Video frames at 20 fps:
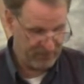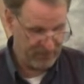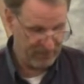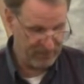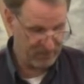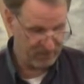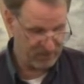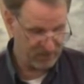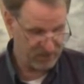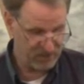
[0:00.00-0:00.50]

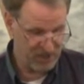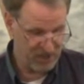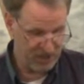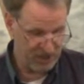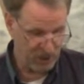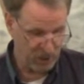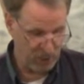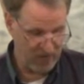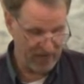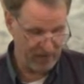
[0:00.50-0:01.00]
and there is
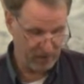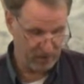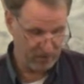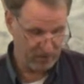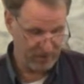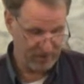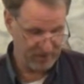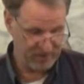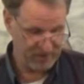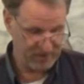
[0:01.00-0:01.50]
none greater
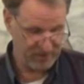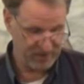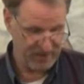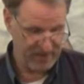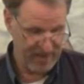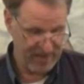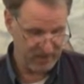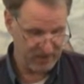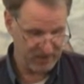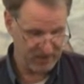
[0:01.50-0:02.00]
than this in
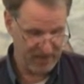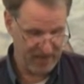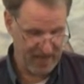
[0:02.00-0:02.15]
the house,